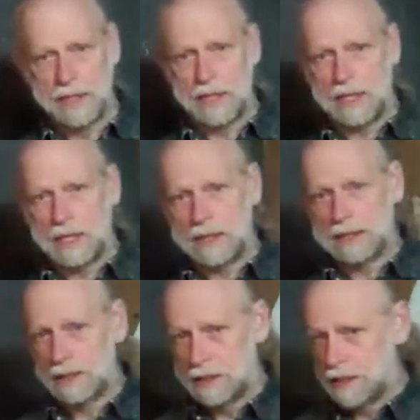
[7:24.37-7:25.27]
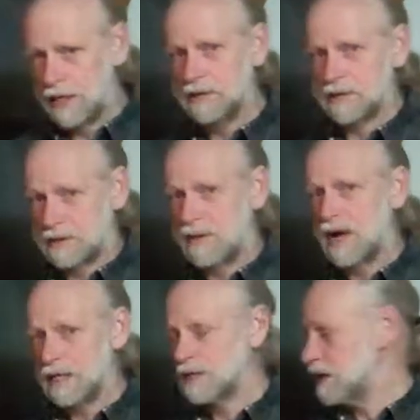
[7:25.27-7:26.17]
Uh, it's
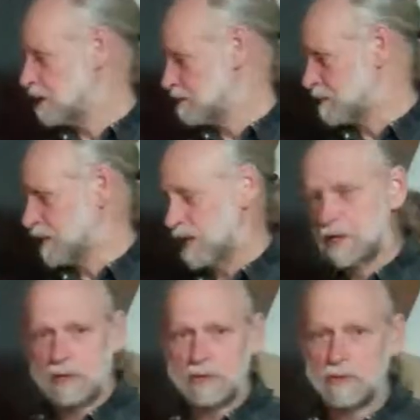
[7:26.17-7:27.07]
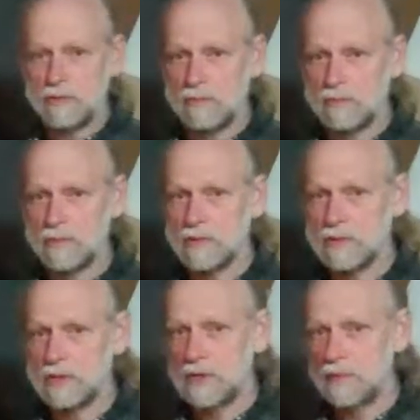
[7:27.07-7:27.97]
high time that I show you
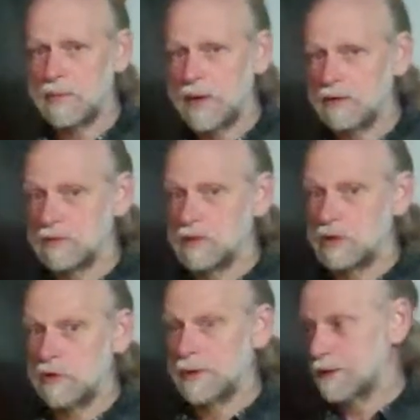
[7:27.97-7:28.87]
some about the German